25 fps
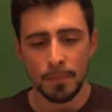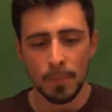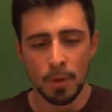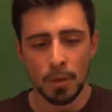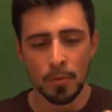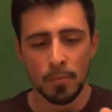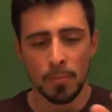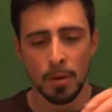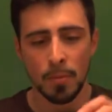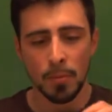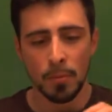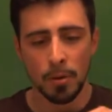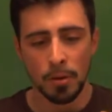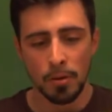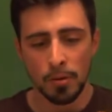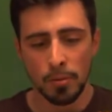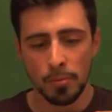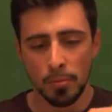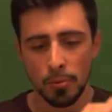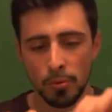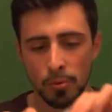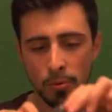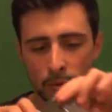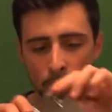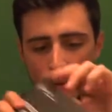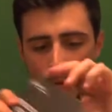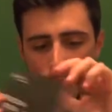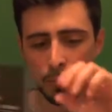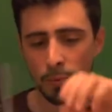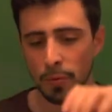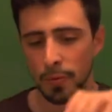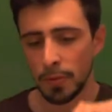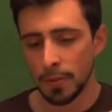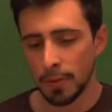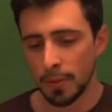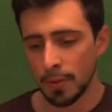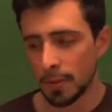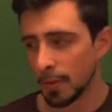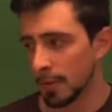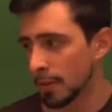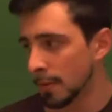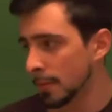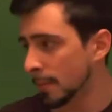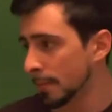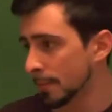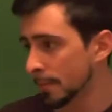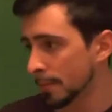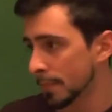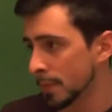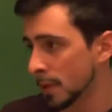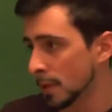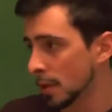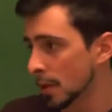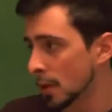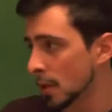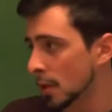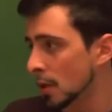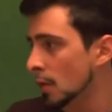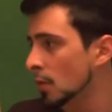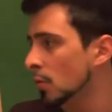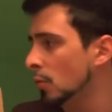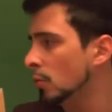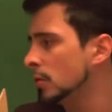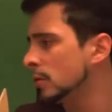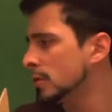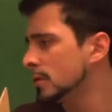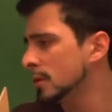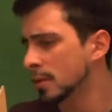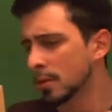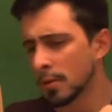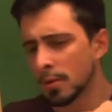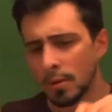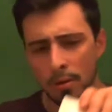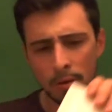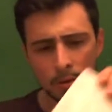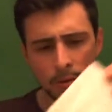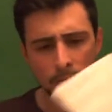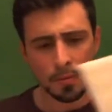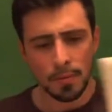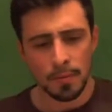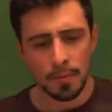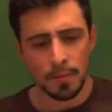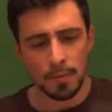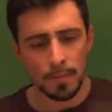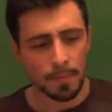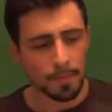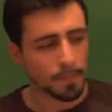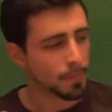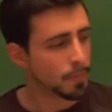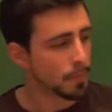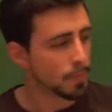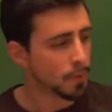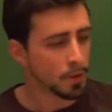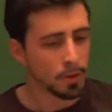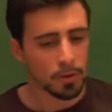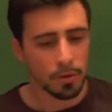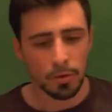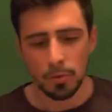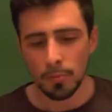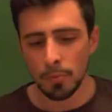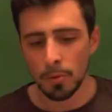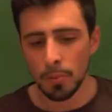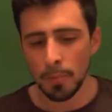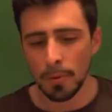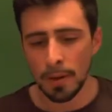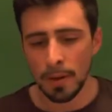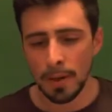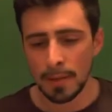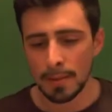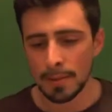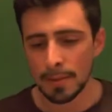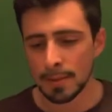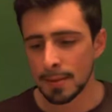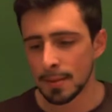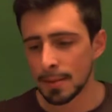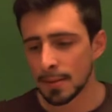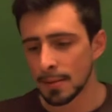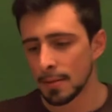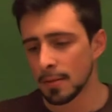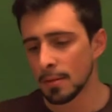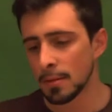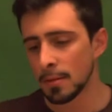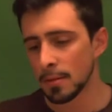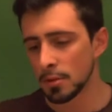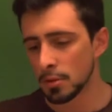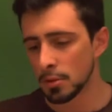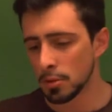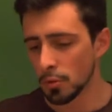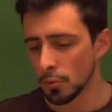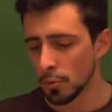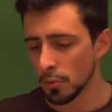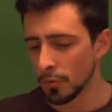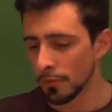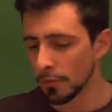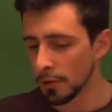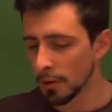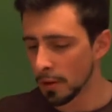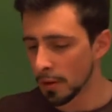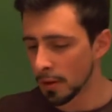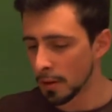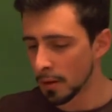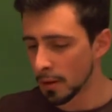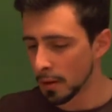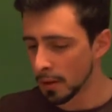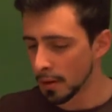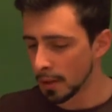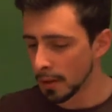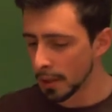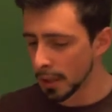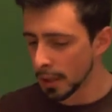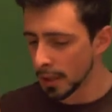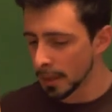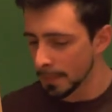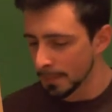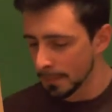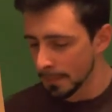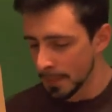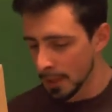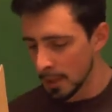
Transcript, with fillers: motherboard with the, what's it called, the thermal paste. So we've got a little